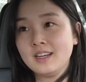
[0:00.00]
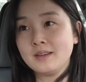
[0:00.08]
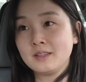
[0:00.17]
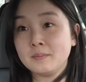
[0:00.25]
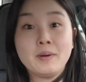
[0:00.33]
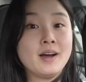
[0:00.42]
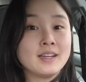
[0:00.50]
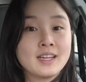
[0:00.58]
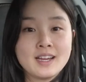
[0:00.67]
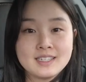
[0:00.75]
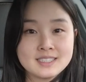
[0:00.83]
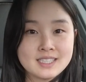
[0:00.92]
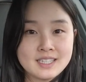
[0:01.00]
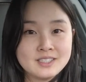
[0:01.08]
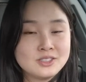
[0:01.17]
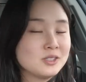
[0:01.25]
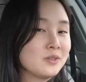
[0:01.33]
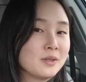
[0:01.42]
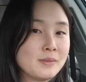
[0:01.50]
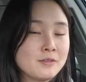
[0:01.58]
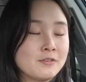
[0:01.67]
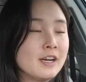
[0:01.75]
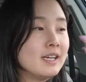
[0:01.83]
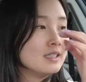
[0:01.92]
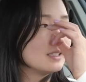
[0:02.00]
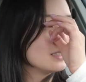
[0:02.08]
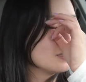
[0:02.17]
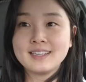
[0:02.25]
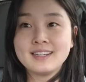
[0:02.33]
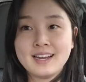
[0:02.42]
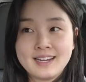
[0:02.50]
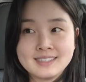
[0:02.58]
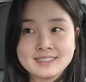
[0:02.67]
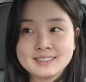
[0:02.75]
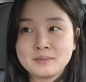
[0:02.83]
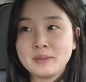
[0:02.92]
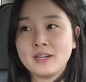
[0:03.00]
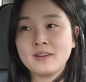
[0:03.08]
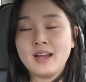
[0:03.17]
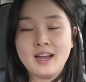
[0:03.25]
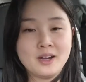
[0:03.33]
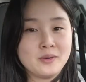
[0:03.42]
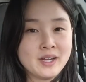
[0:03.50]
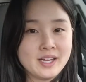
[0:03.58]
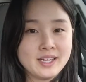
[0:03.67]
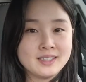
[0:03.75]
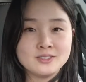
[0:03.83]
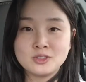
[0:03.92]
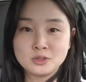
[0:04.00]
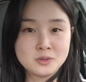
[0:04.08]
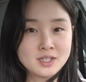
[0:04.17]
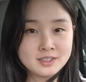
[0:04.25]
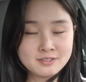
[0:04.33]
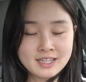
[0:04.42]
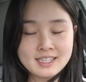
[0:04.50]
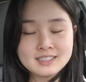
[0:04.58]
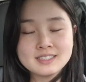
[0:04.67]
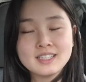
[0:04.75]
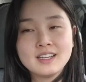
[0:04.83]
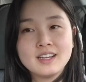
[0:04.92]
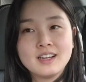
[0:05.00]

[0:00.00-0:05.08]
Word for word: the podcast that I do with my friends. I get asked about how I do all of that.